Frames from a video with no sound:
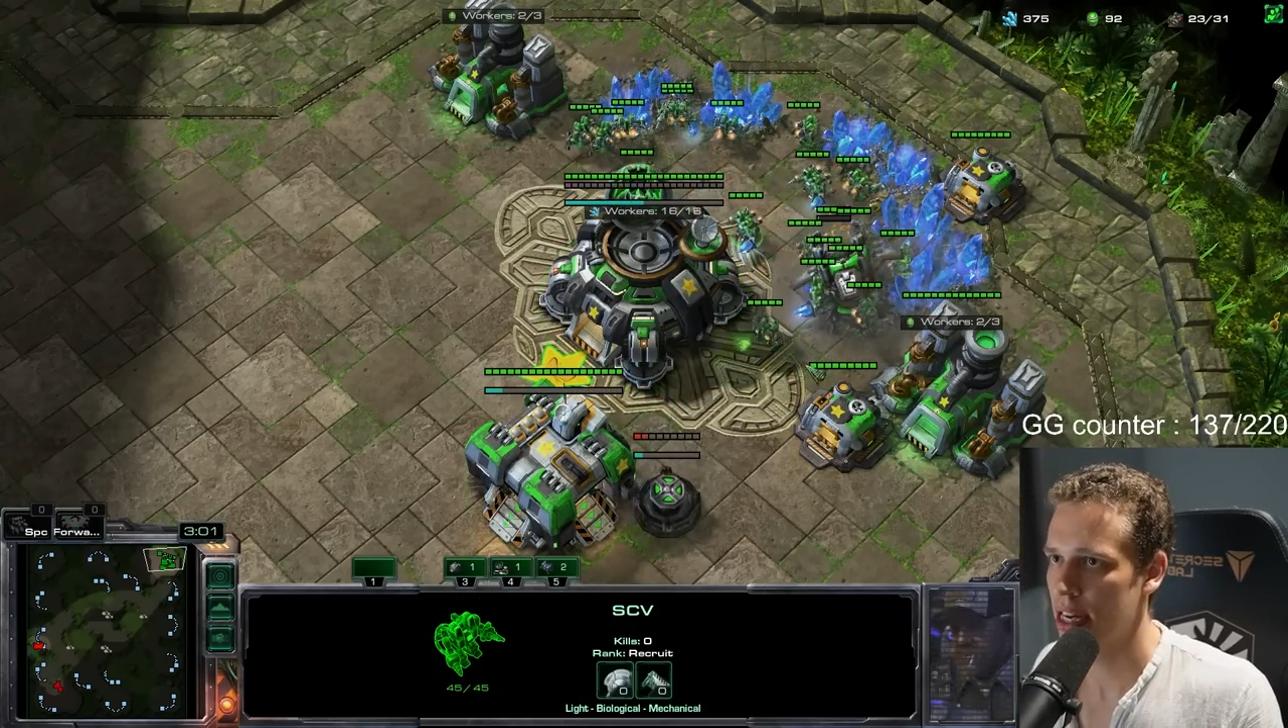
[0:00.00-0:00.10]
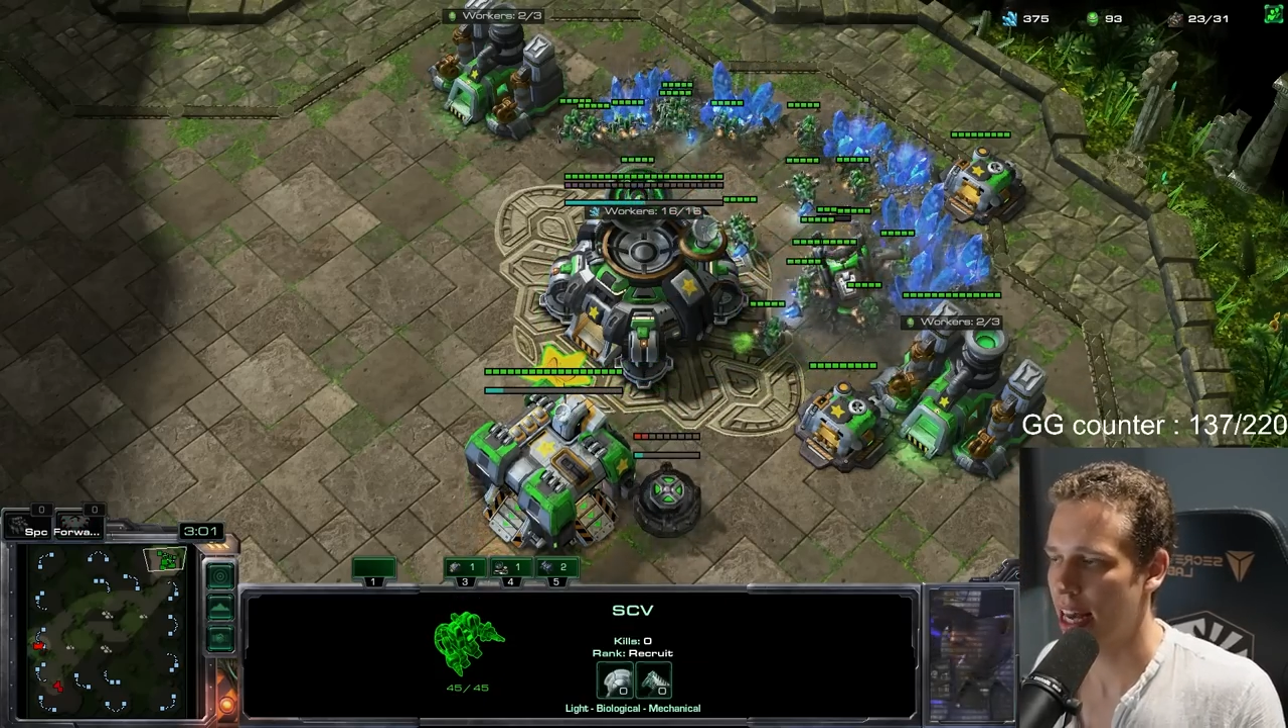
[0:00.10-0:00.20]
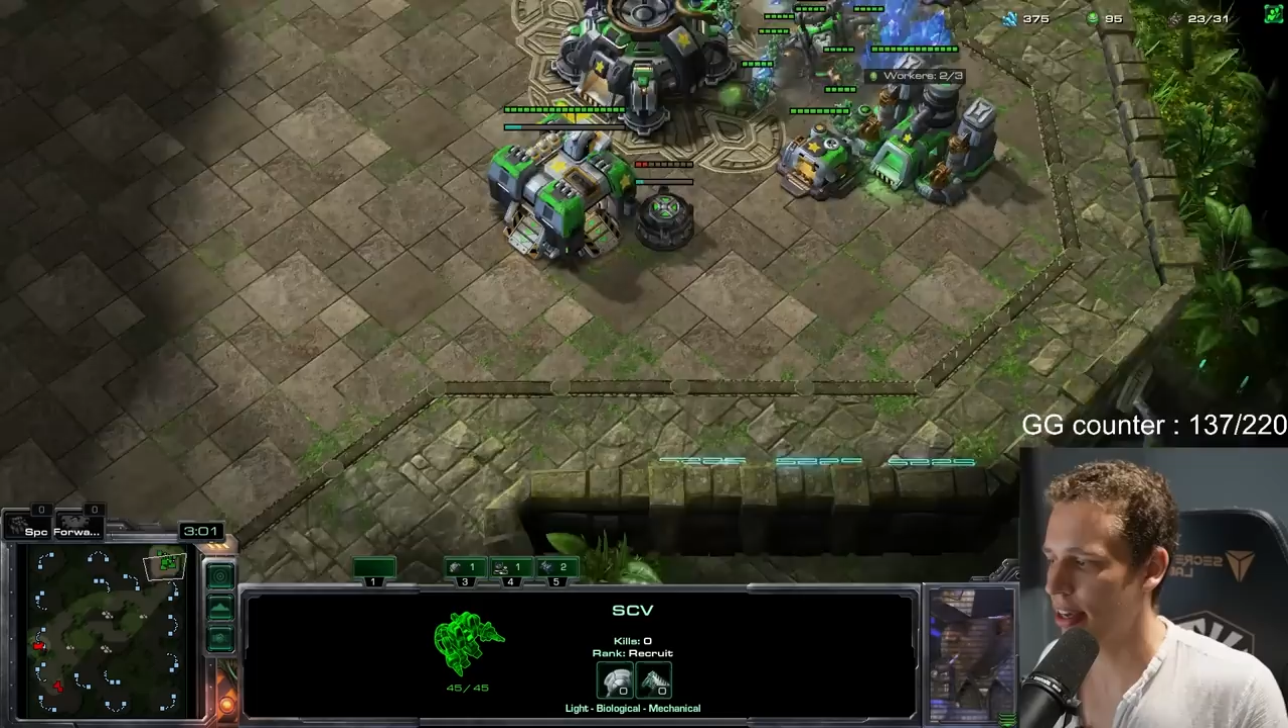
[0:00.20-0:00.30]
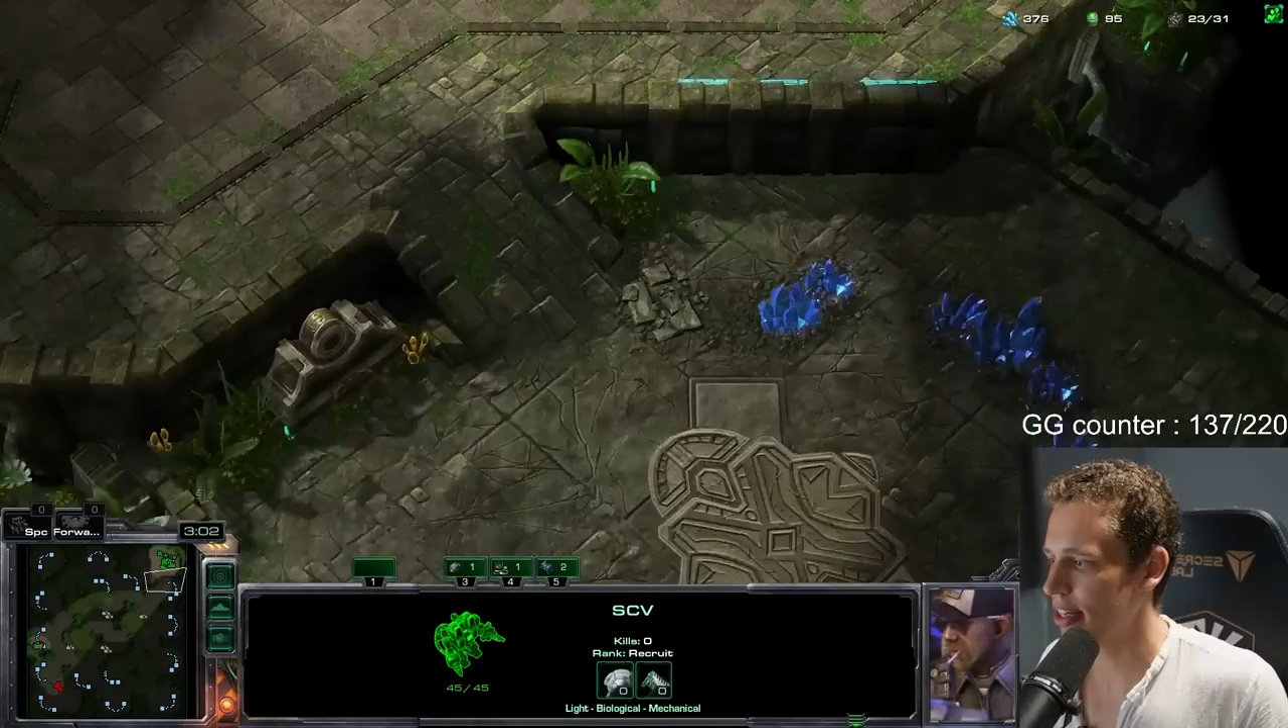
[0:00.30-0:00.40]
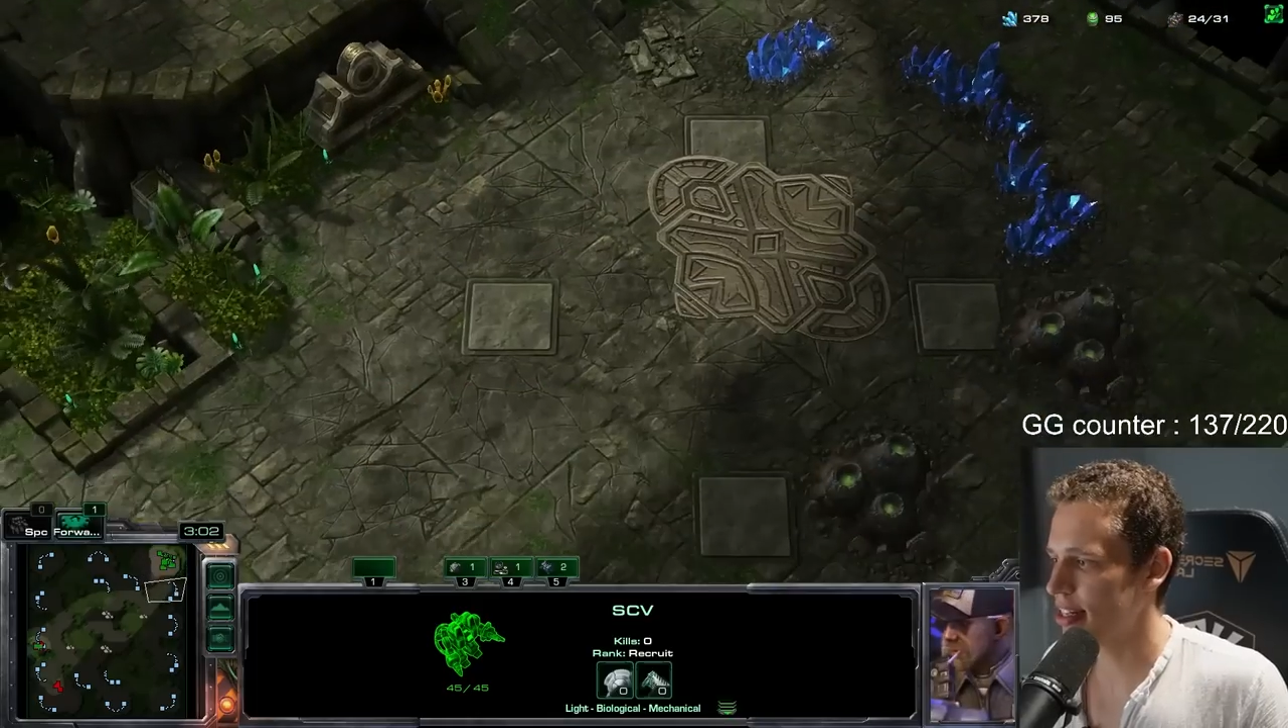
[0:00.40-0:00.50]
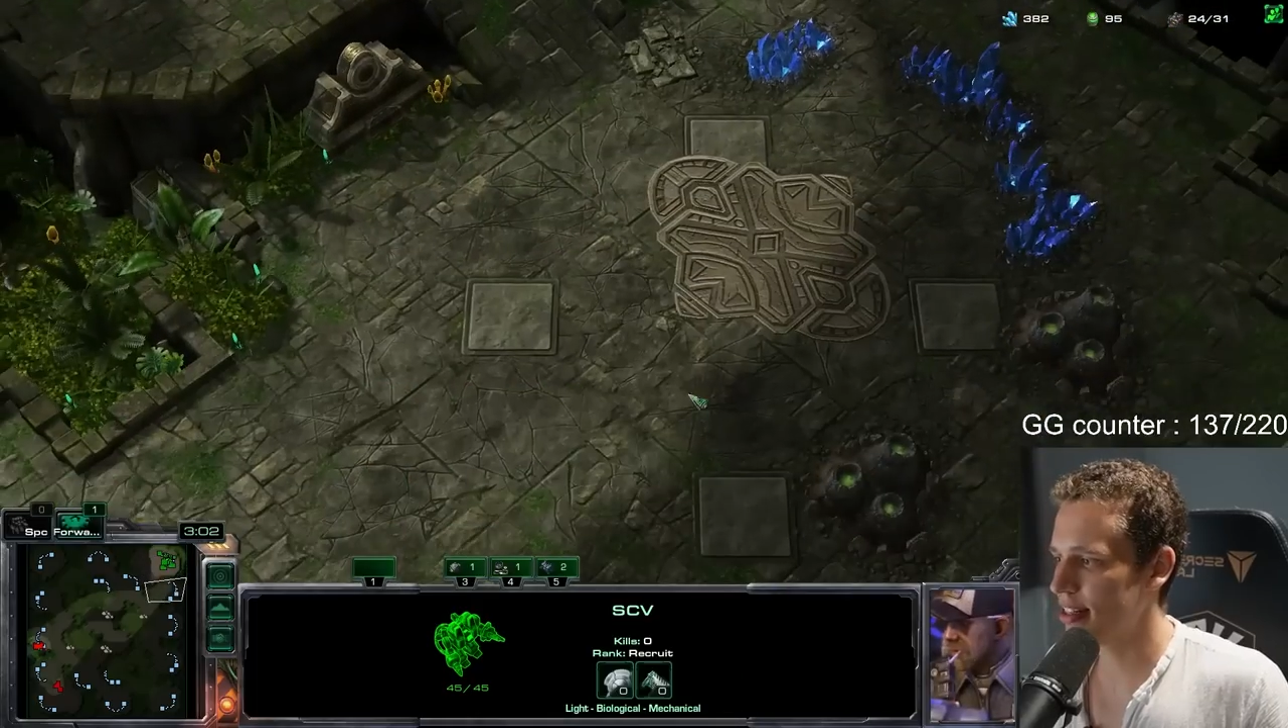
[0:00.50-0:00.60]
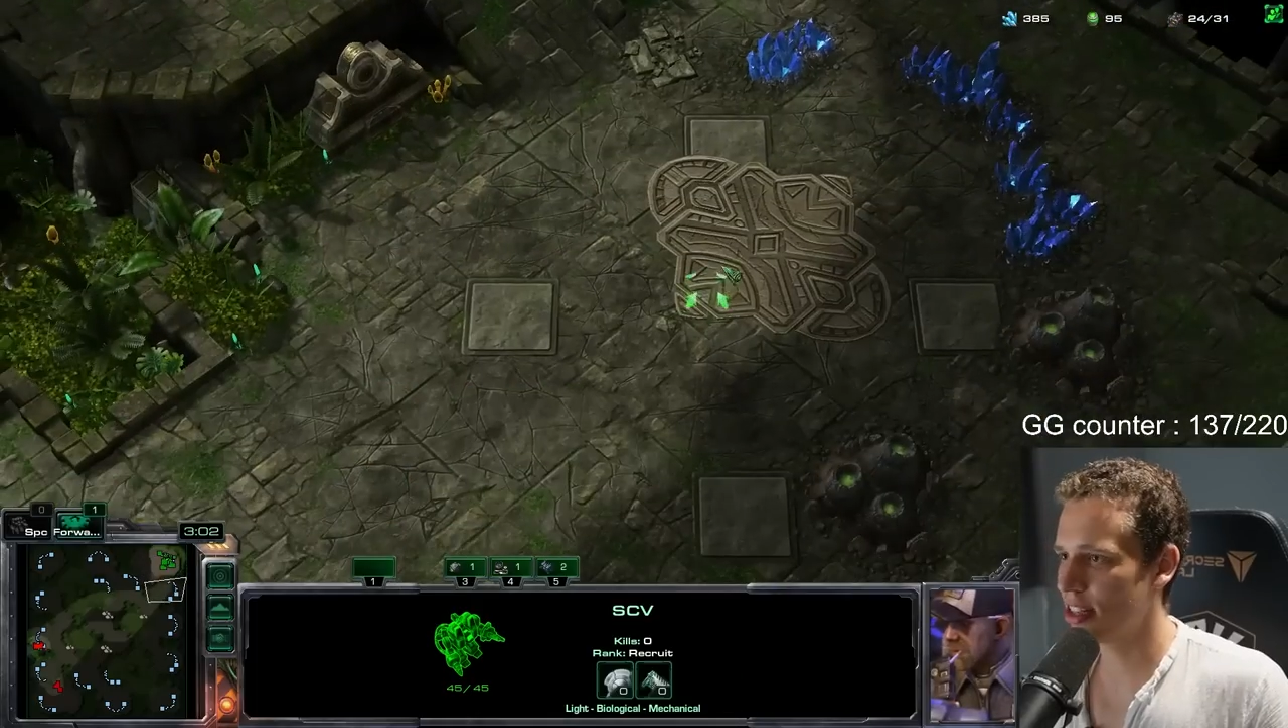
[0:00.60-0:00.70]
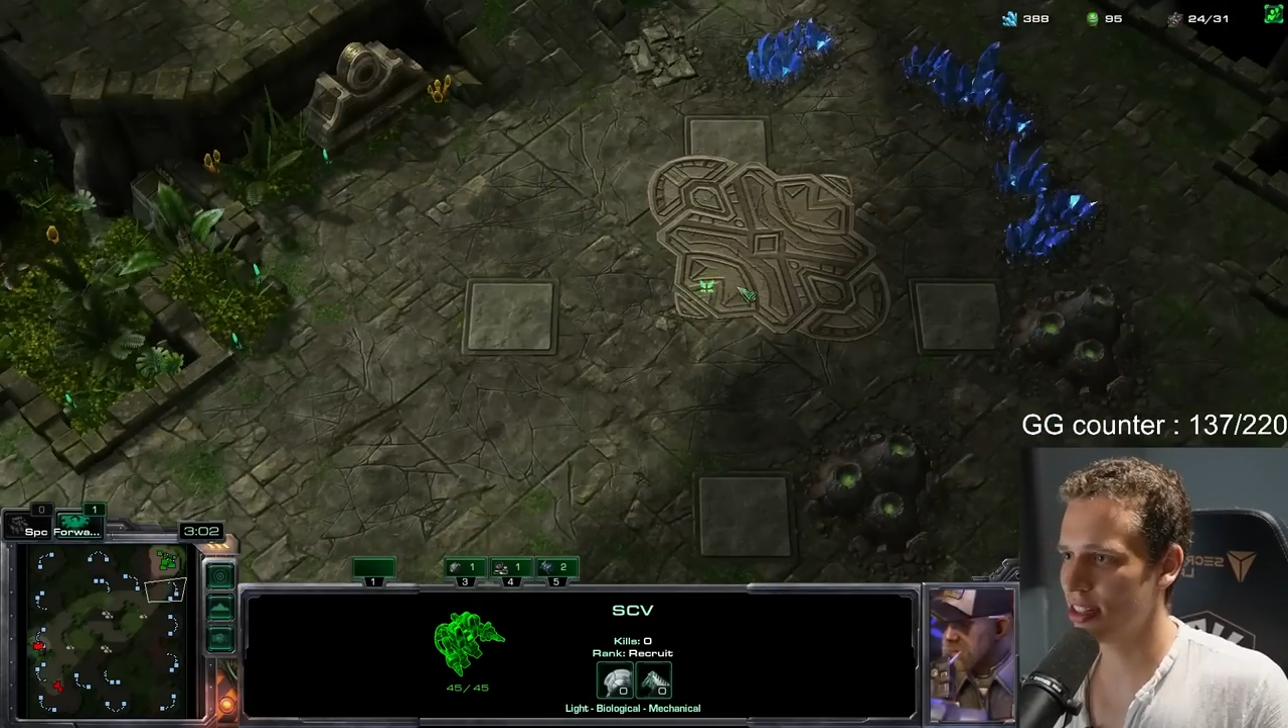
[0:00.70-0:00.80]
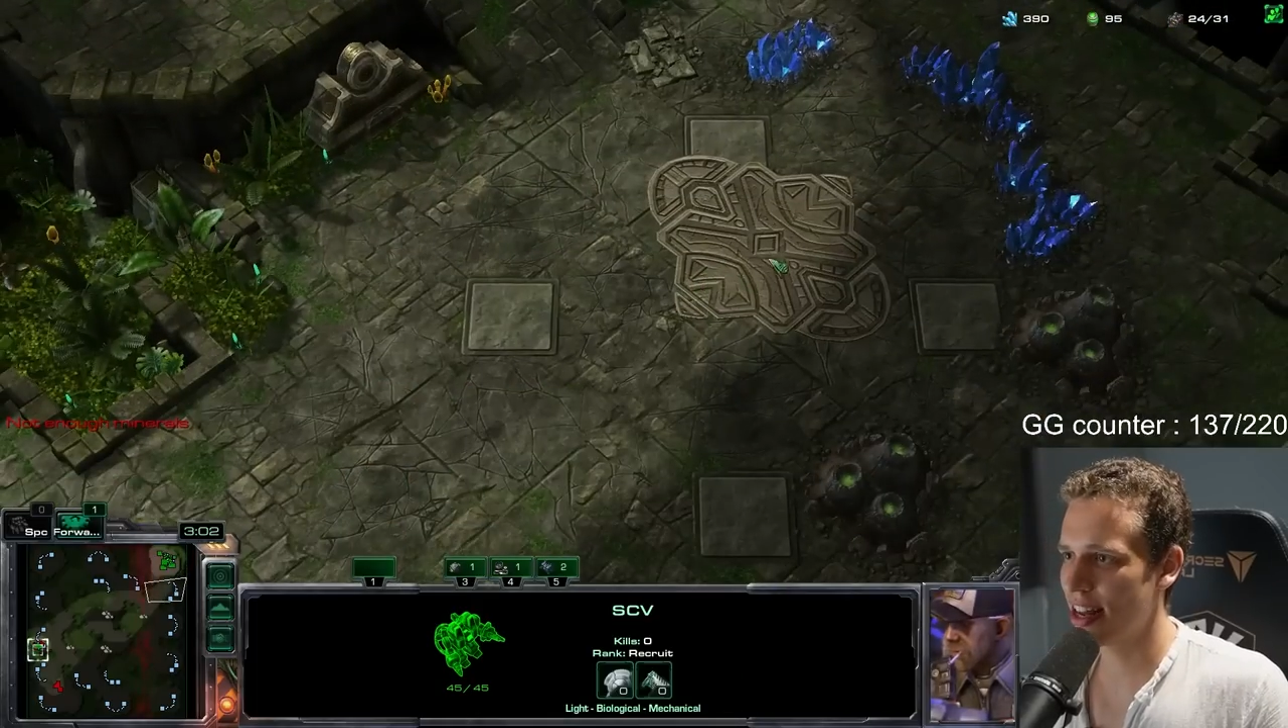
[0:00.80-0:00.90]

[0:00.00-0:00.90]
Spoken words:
he doesn't